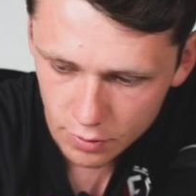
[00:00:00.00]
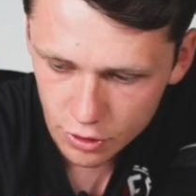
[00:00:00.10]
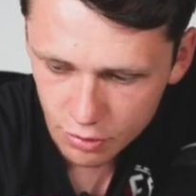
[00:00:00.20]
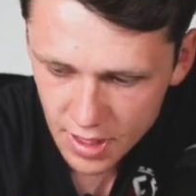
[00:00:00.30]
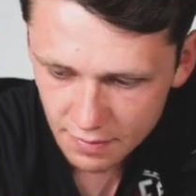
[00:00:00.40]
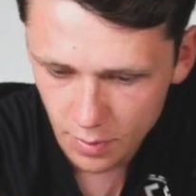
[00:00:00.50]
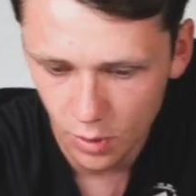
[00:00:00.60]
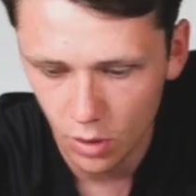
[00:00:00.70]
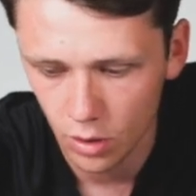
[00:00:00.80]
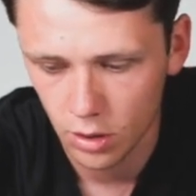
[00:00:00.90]
retrieve the
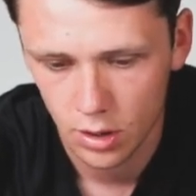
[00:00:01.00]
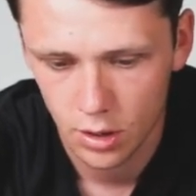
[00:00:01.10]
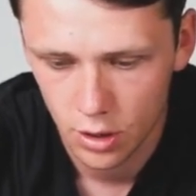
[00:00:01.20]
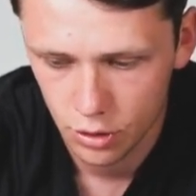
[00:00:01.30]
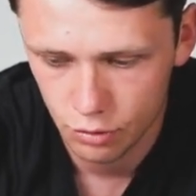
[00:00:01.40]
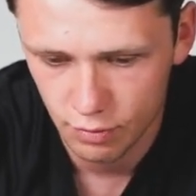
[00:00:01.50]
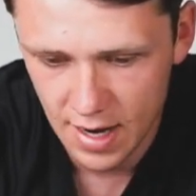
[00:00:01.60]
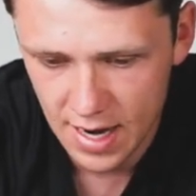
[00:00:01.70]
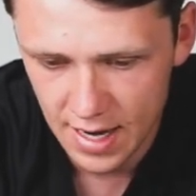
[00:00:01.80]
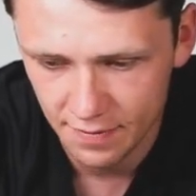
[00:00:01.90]
ball,
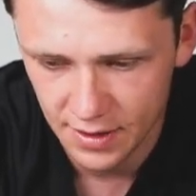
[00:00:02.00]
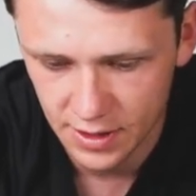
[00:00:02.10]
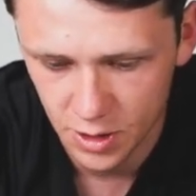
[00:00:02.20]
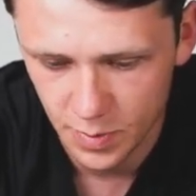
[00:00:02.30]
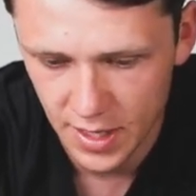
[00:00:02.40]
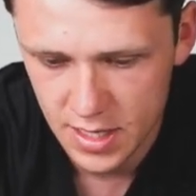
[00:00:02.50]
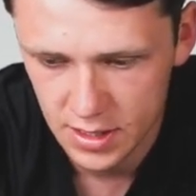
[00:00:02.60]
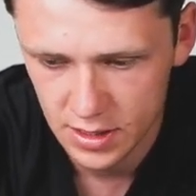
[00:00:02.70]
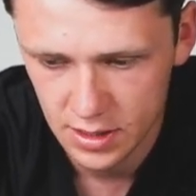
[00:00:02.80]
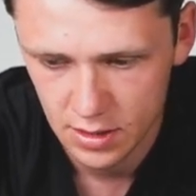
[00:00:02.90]
drive into
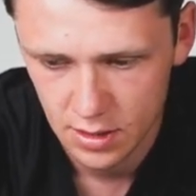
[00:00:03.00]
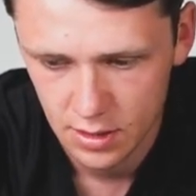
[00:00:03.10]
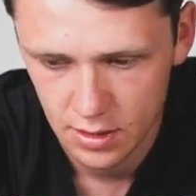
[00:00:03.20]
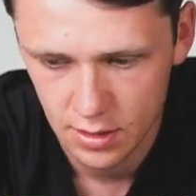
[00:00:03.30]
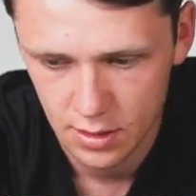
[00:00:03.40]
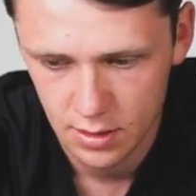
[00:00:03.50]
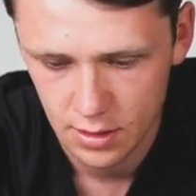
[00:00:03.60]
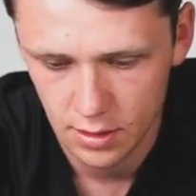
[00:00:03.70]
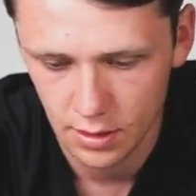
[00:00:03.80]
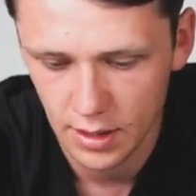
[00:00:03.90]
space,
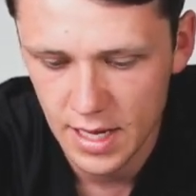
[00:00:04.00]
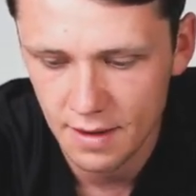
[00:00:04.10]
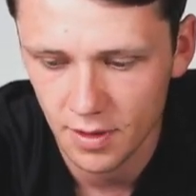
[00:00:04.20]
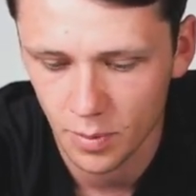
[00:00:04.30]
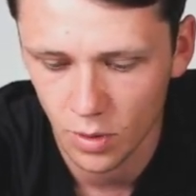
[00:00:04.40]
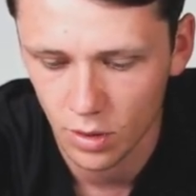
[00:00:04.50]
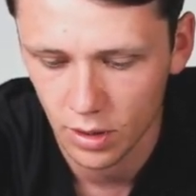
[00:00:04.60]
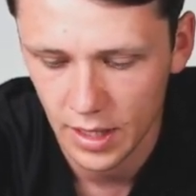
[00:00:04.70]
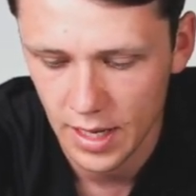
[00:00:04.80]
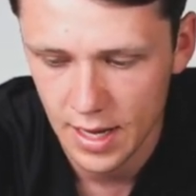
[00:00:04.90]
leave the ball
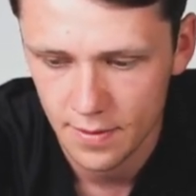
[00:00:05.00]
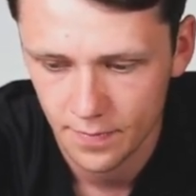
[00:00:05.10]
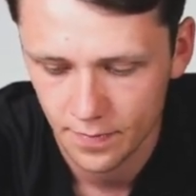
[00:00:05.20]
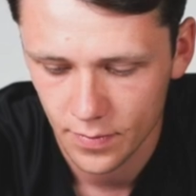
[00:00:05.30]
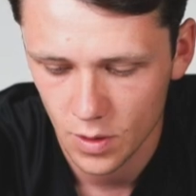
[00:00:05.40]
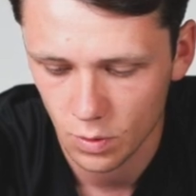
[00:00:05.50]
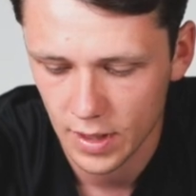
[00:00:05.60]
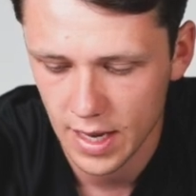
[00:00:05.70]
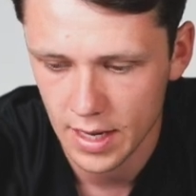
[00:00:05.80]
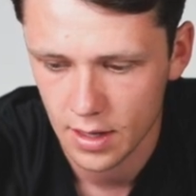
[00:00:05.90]
here,
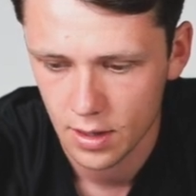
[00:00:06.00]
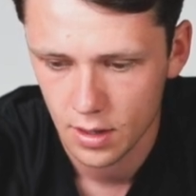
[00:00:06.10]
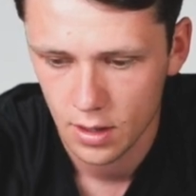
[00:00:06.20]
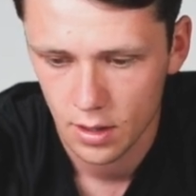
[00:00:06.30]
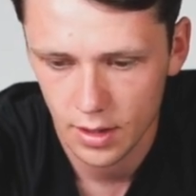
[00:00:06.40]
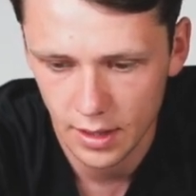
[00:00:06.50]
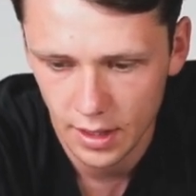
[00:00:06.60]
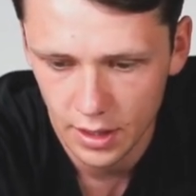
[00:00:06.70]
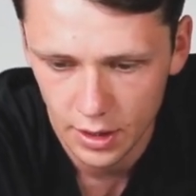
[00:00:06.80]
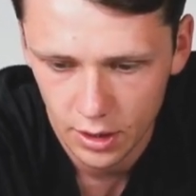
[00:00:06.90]
okay, then they're
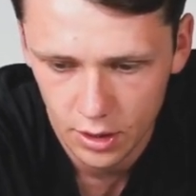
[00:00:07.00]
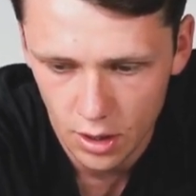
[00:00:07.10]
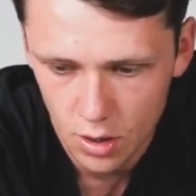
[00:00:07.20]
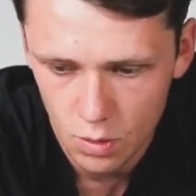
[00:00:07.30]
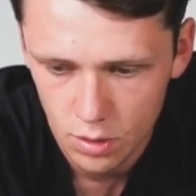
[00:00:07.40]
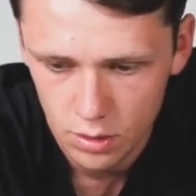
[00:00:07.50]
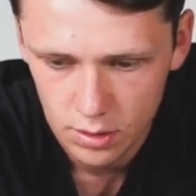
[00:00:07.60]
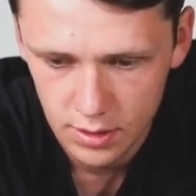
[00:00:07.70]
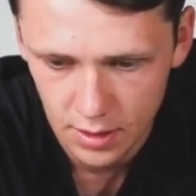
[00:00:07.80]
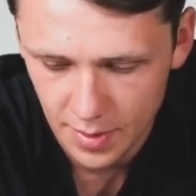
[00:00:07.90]
going to go
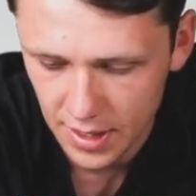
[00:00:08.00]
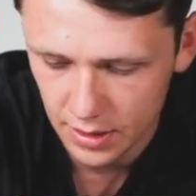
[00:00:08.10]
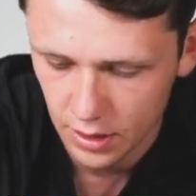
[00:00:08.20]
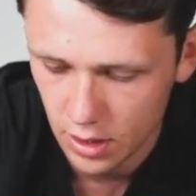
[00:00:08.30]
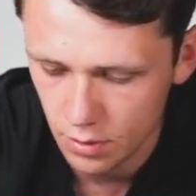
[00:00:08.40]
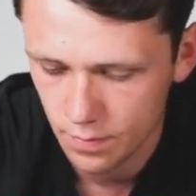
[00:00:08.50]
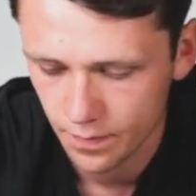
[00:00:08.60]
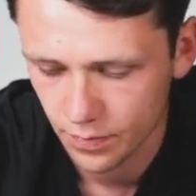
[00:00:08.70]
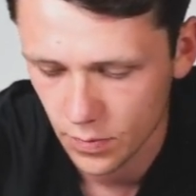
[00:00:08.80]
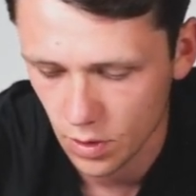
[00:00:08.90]
to the back of the queue,
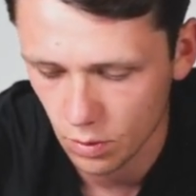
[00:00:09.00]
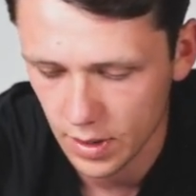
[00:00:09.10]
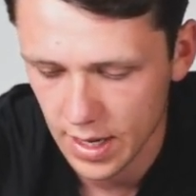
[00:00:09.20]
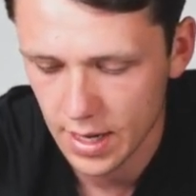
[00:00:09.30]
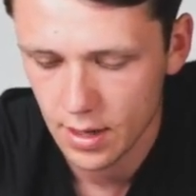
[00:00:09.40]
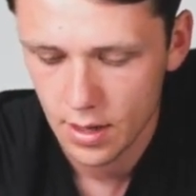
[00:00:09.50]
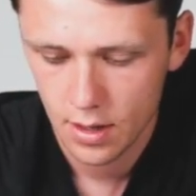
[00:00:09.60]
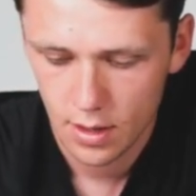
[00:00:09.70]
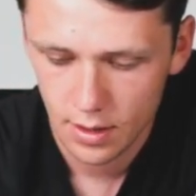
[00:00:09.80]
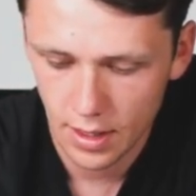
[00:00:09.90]
okay,
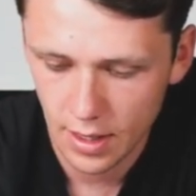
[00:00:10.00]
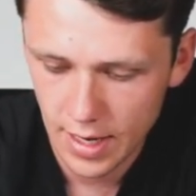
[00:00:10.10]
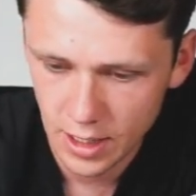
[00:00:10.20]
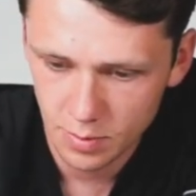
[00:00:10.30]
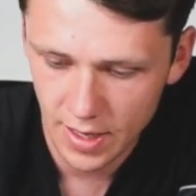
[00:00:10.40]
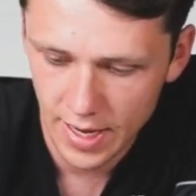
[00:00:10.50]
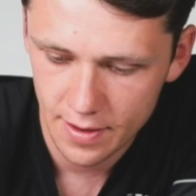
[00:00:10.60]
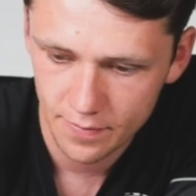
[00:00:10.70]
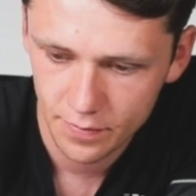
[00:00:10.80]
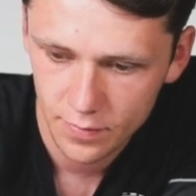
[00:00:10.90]
then the next player
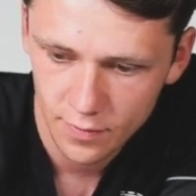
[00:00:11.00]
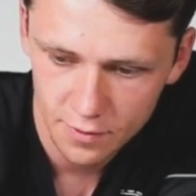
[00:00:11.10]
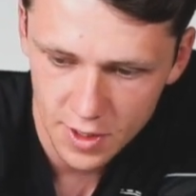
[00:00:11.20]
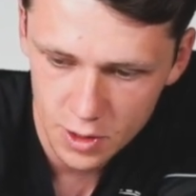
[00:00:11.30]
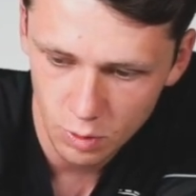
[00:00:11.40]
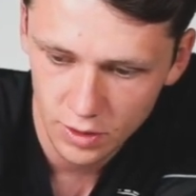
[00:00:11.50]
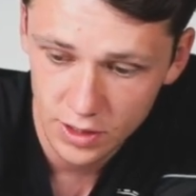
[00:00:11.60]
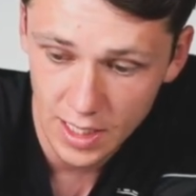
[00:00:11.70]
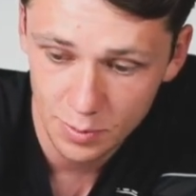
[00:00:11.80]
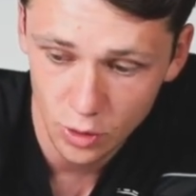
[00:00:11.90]
for each one
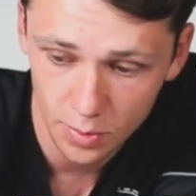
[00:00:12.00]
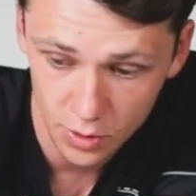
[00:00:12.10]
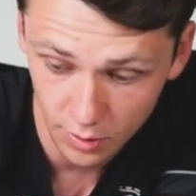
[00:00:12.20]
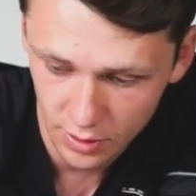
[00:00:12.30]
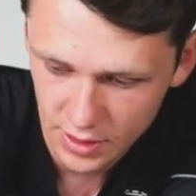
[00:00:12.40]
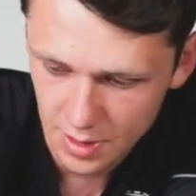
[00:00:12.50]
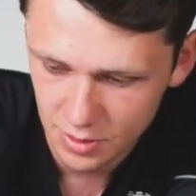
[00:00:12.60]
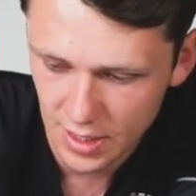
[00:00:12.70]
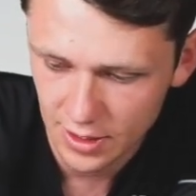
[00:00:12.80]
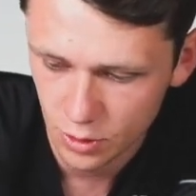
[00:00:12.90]
steps up, so on the same
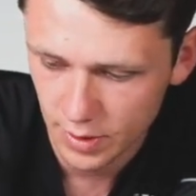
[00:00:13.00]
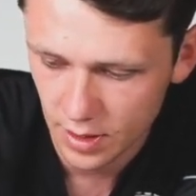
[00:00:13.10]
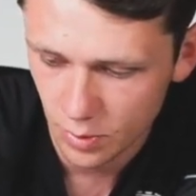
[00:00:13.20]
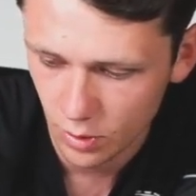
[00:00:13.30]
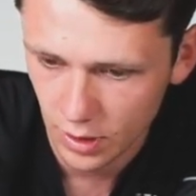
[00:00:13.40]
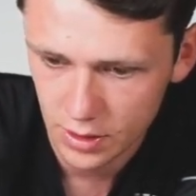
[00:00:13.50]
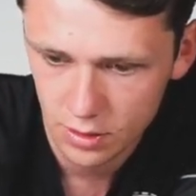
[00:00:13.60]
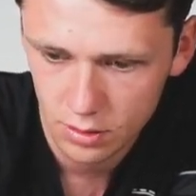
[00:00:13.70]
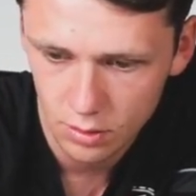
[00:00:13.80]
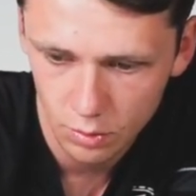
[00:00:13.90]
side as where the ball
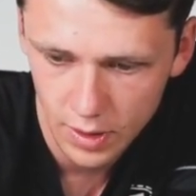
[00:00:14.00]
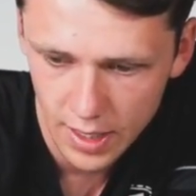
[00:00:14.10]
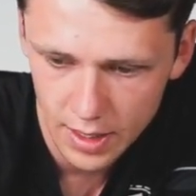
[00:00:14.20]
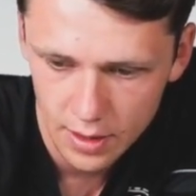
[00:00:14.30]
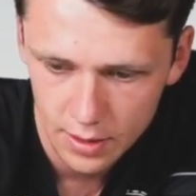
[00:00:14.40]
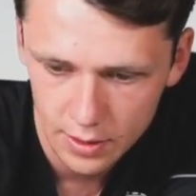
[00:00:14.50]
is, okay,